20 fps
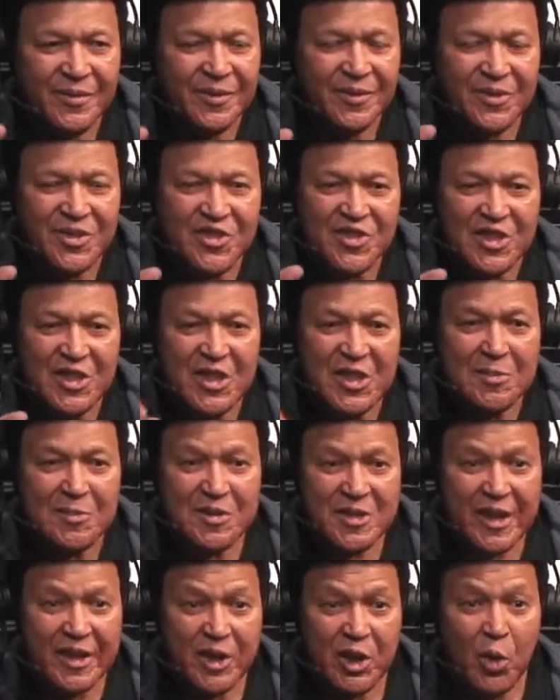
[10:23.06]

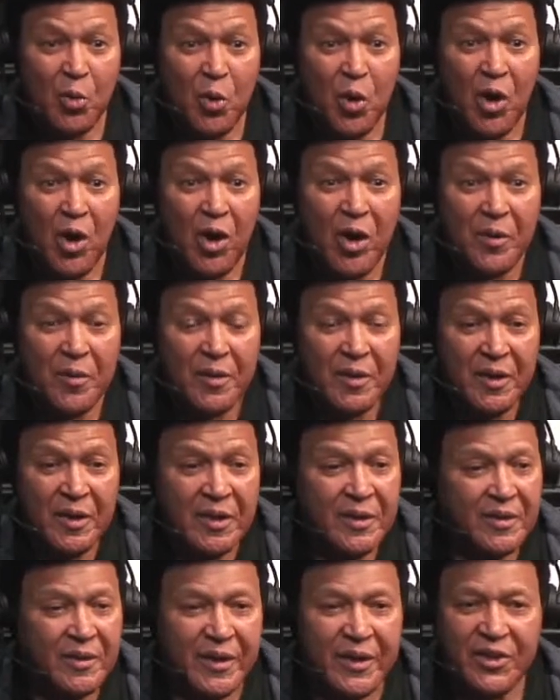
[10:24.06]
schemes that go on,
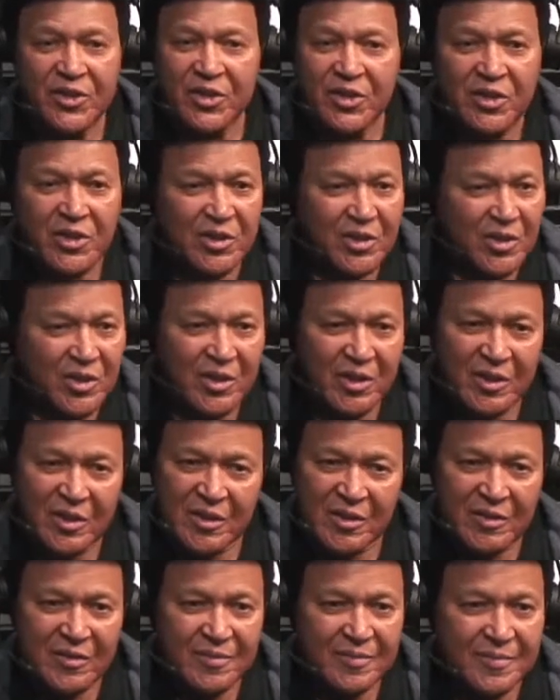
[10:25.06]
it's still going on.